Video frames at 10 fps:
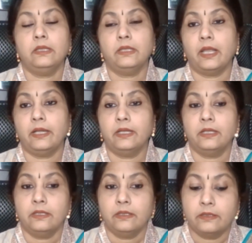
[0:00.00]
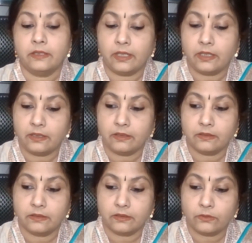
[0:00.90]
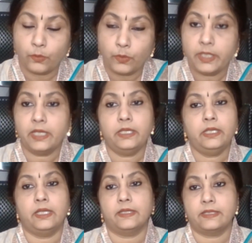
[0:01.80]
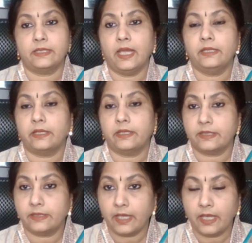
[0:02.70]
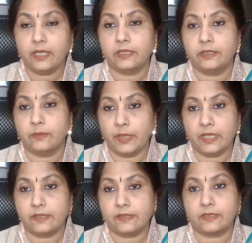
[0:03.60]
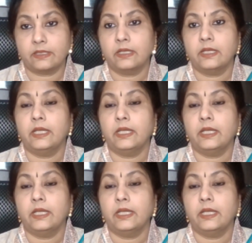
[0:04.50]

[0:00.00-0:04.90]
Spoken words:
that the Kundalini snake that is there at the base,